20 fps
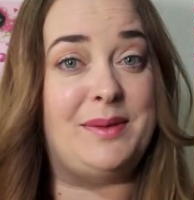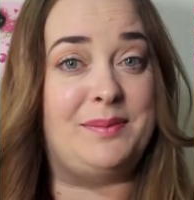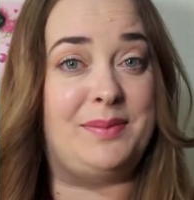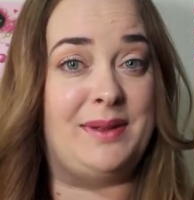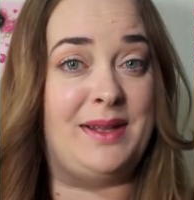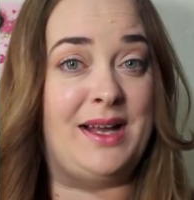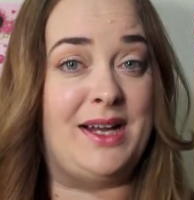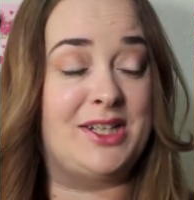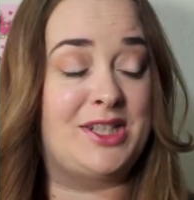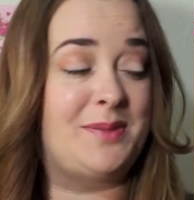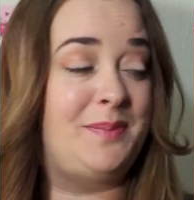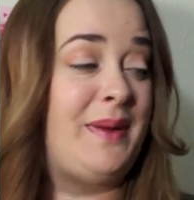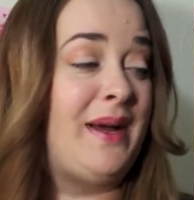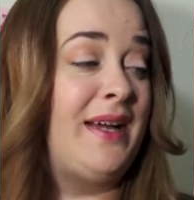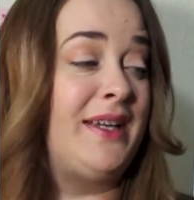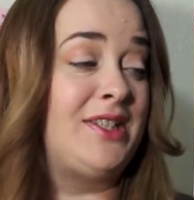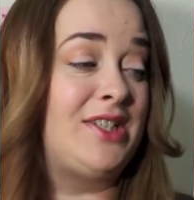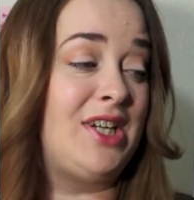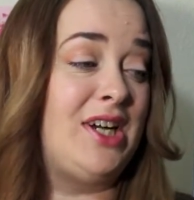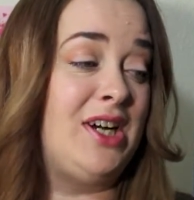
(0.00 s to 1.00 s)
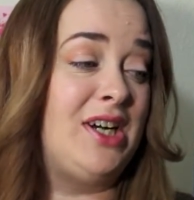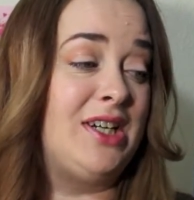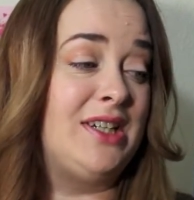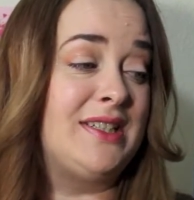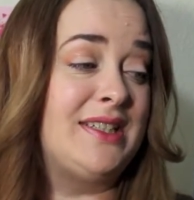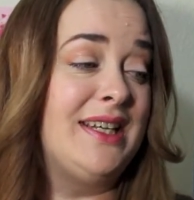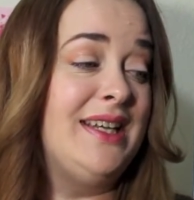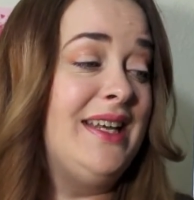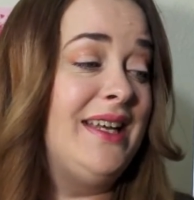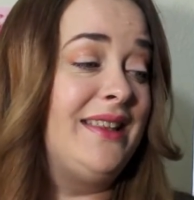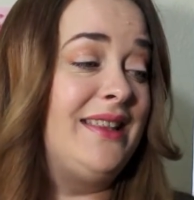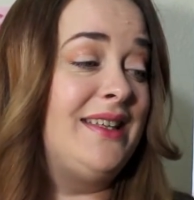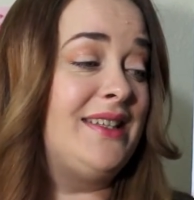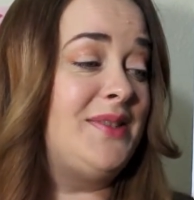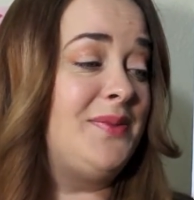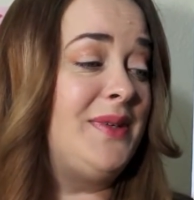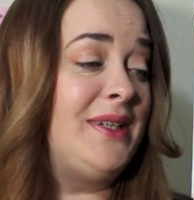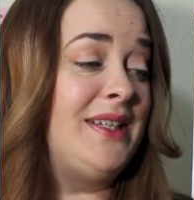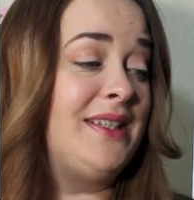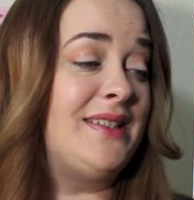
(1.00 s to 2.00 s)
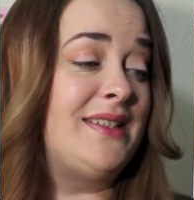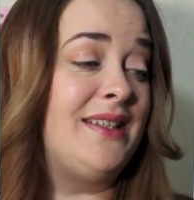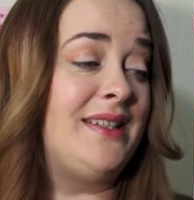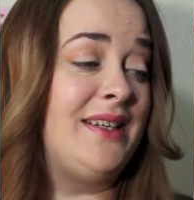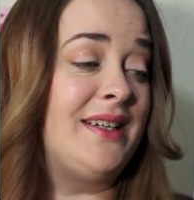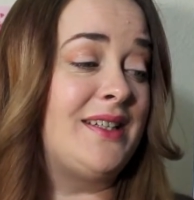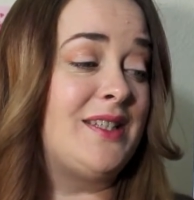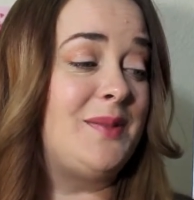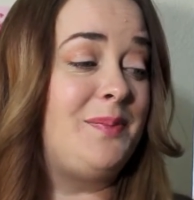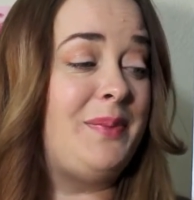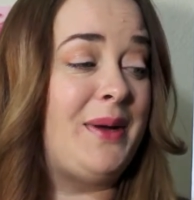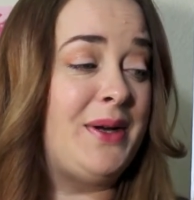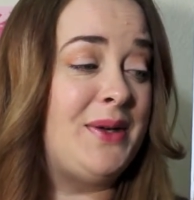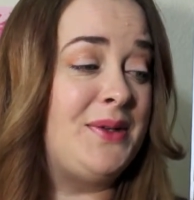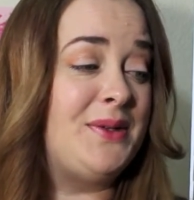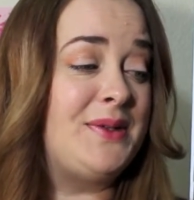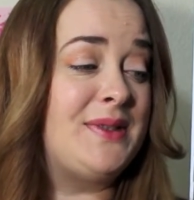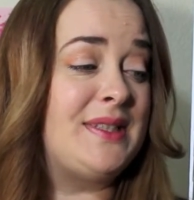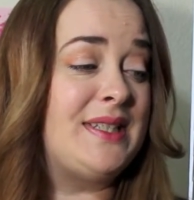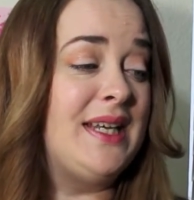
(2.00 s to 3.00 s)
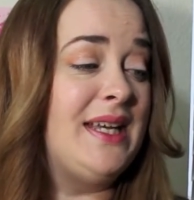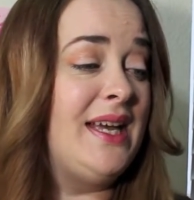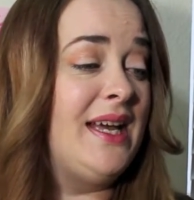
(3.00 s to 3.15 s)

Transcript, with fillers: blush by Tarte. This one is an exposed.